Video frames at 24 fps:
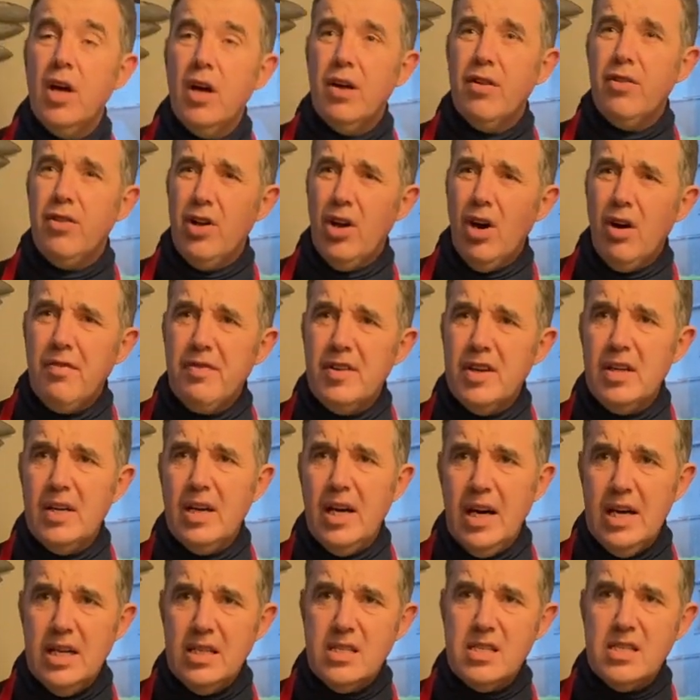The oven
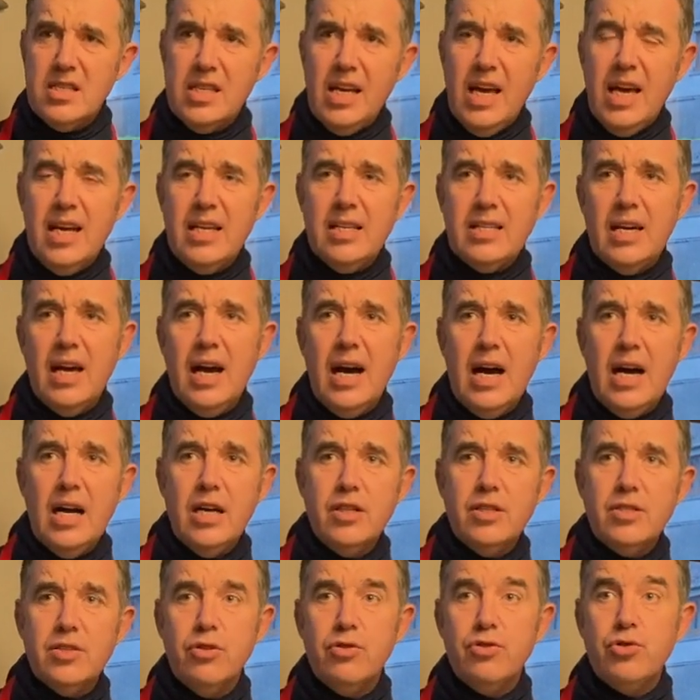is set
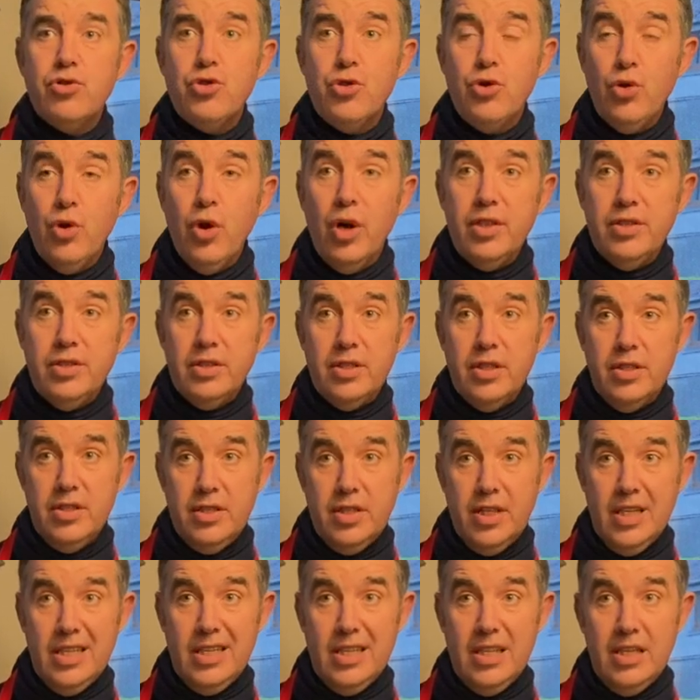at 200
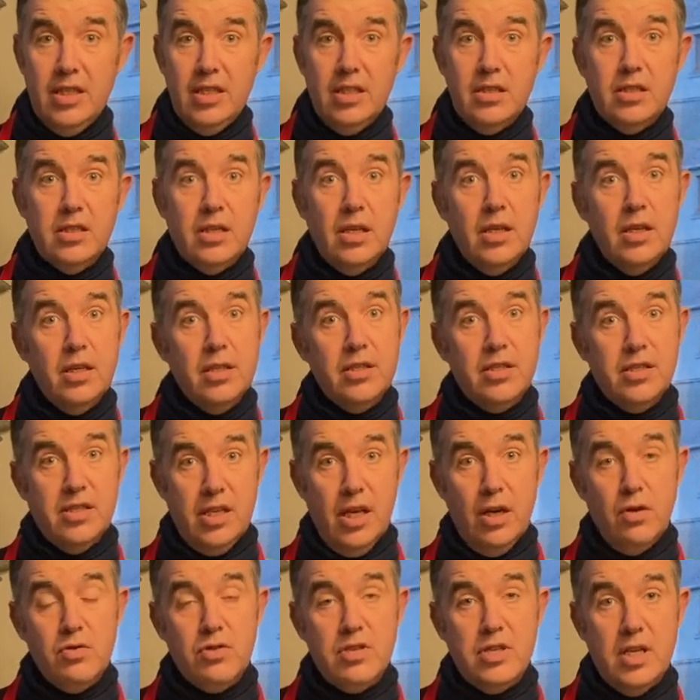degrees
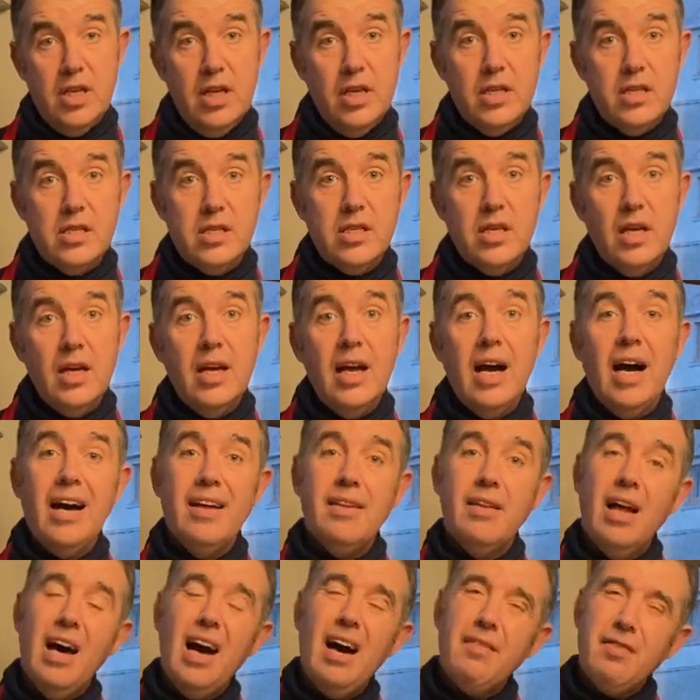Celsius,
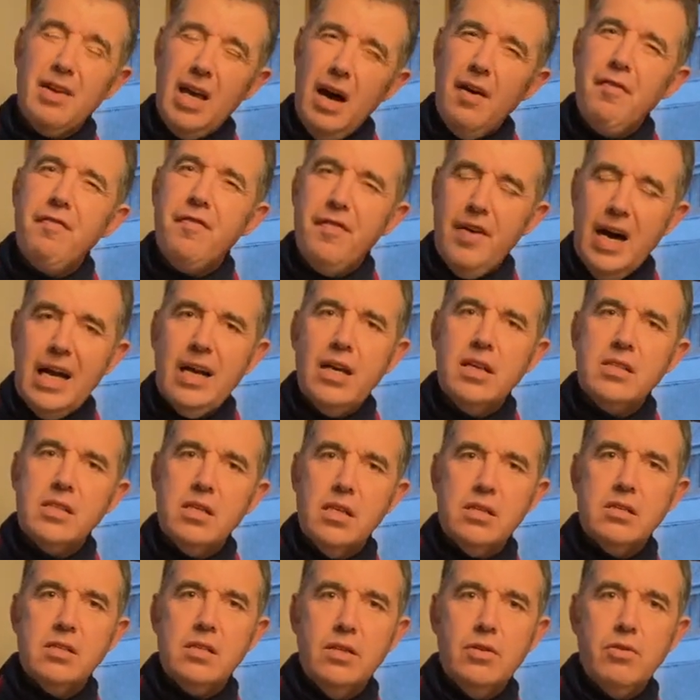and I've got a fan
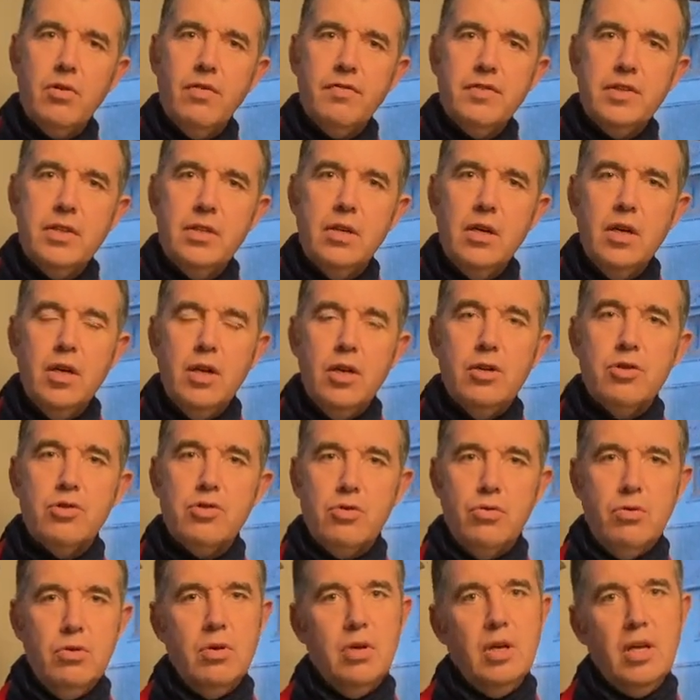assisted oven,
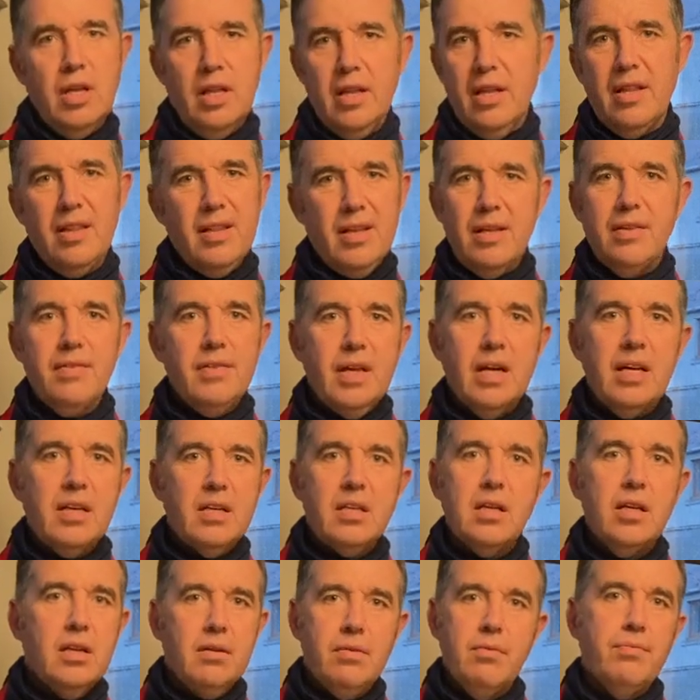so
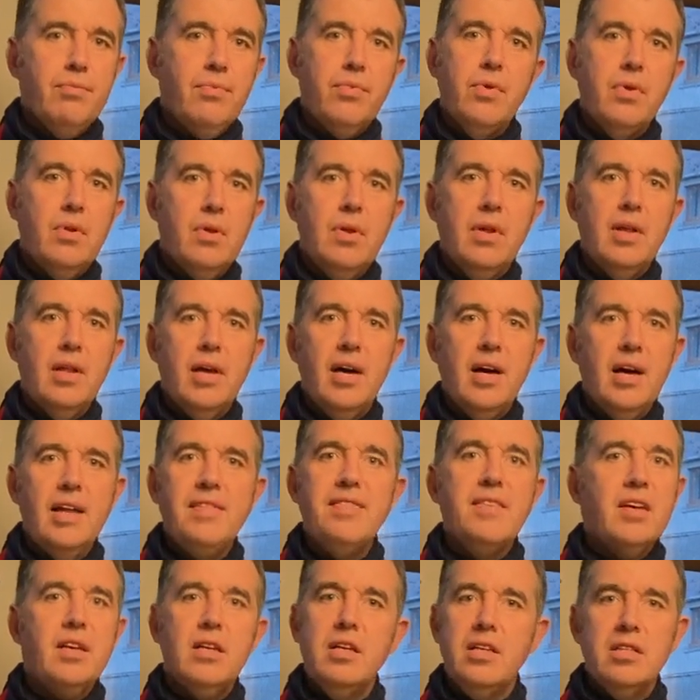that
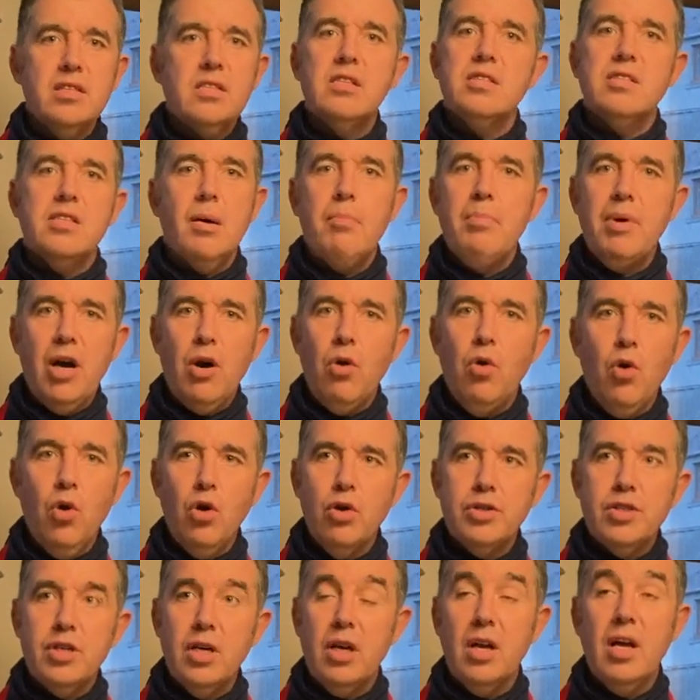indicates it's a bit
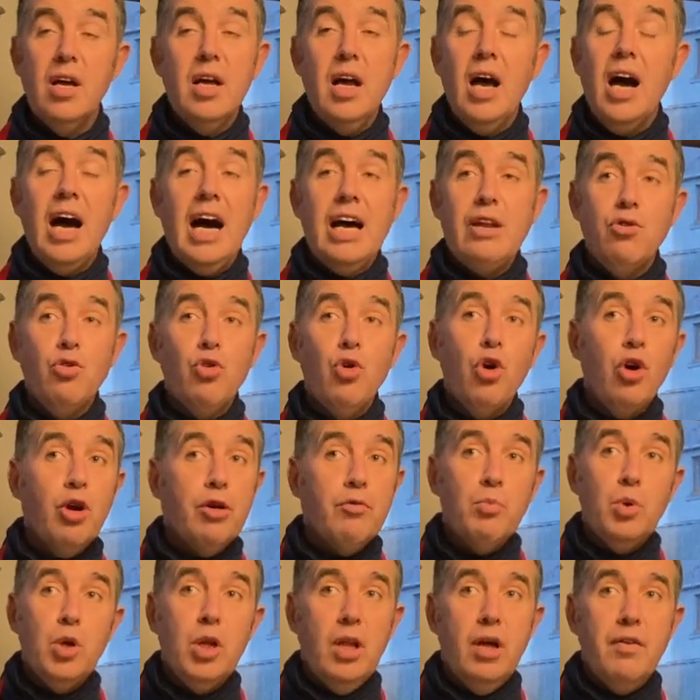hotter. A
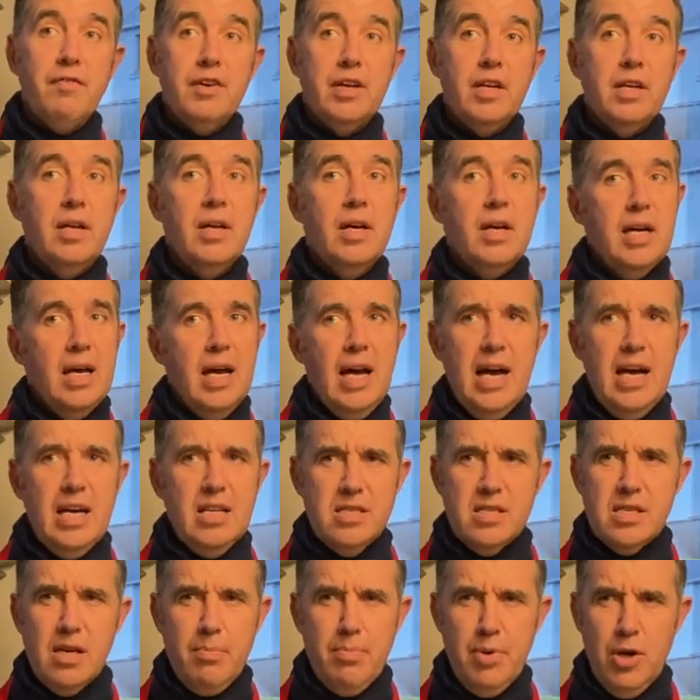normal oven,
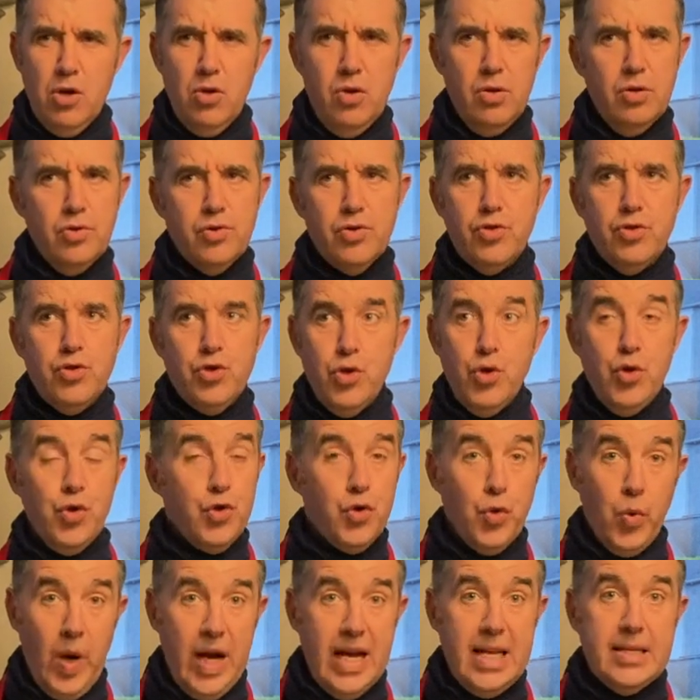it's about
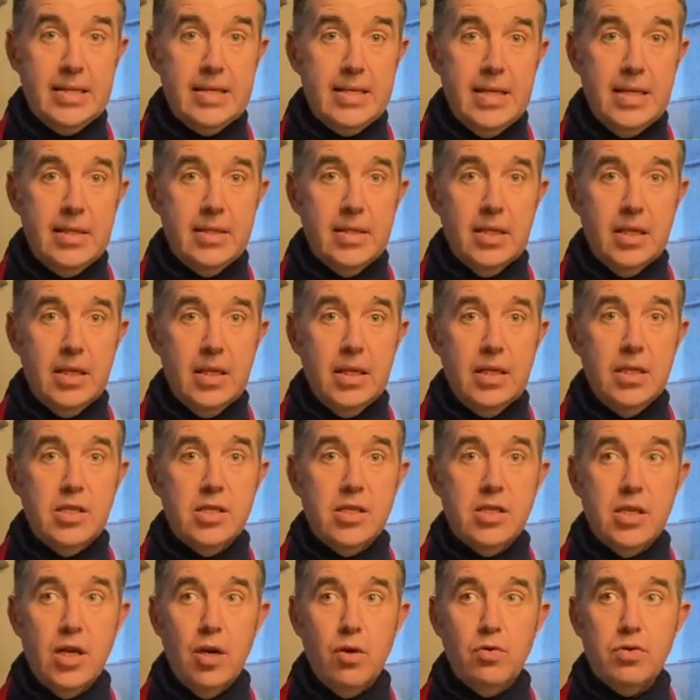220 degrees
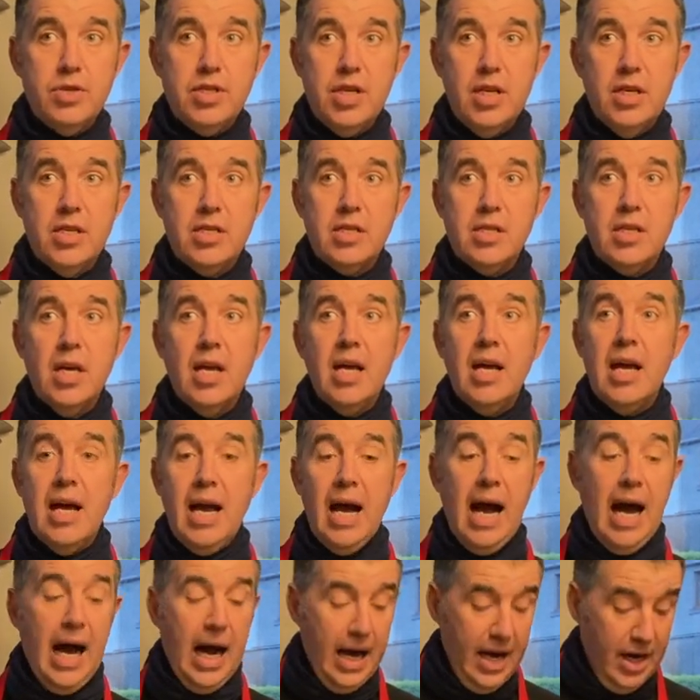Celsius.
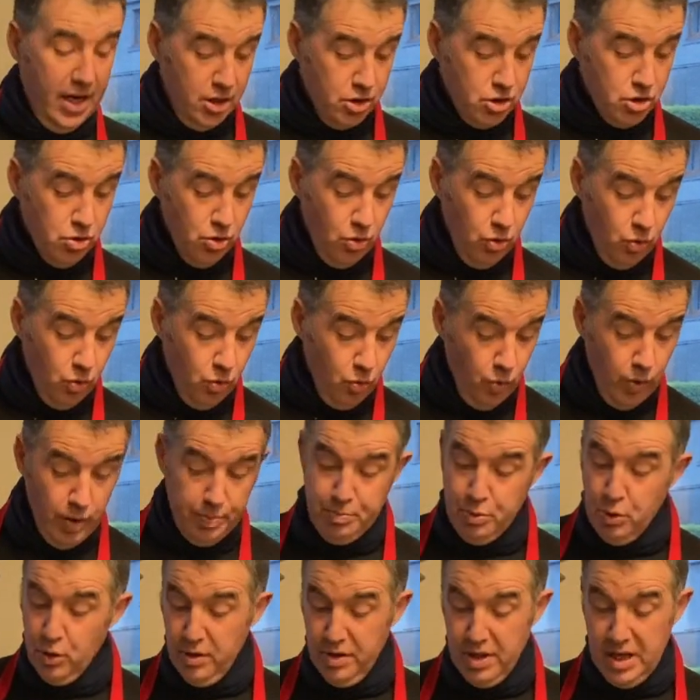And so we
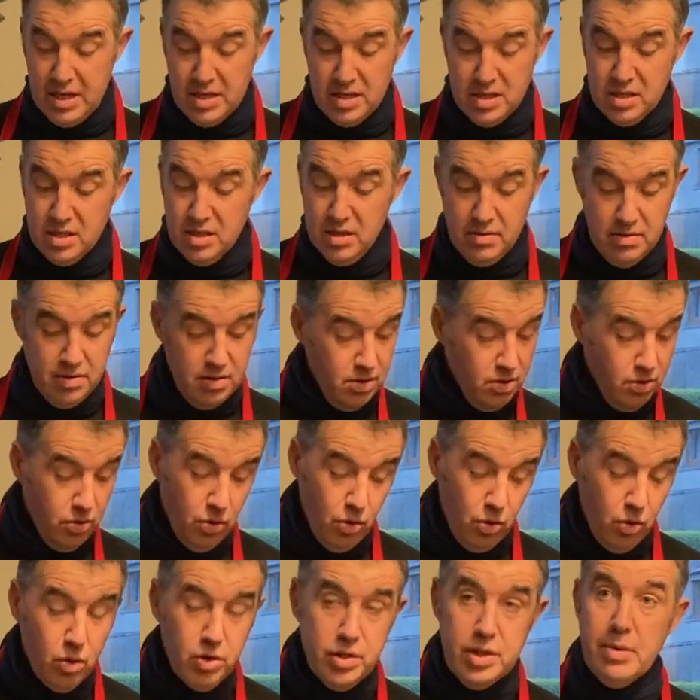put this
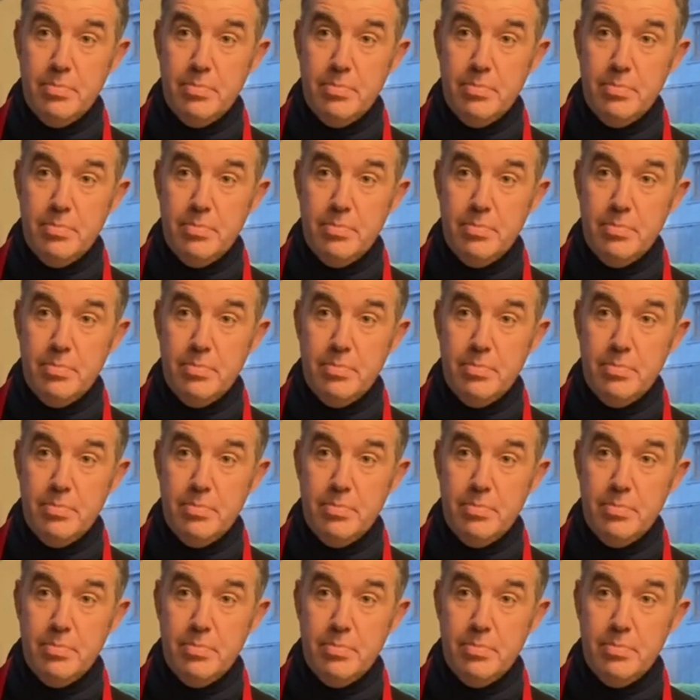on the